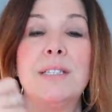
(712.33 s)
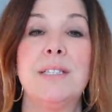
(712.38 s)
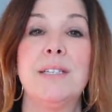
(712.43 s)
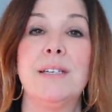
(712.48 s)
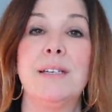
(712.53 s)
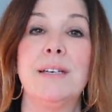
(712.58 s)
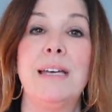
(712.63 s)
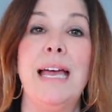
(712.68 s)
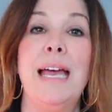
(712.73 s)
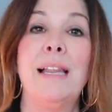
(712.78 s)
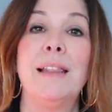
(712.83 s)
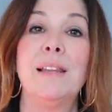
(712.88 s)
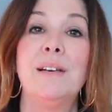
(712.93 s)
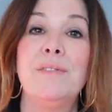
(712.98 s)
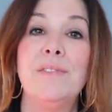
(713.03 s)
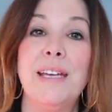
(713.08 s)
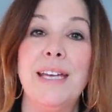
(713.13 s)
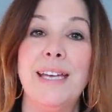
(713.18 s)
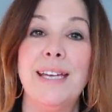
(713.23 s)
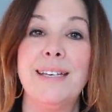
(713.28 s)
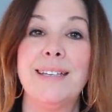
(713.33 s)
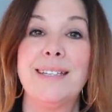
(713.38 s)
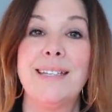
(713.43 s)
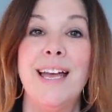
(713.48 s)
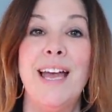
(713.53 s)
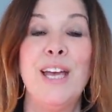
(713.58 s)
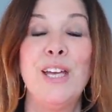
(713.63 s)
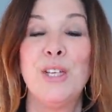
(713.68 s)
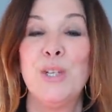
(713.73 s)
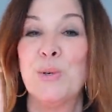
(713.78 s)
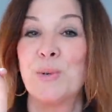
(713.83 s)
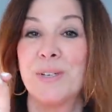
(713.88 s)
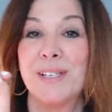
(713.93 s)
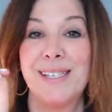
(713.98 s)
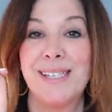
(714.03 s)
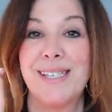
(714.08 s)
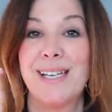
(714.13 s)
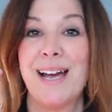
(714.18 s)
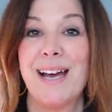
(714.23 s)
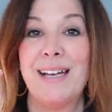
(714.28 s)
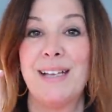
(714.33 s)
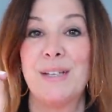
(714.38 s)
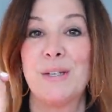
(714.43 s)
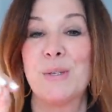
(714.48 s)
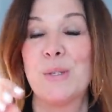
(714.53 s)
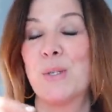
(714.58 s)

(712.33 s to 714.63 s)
to elevate your style.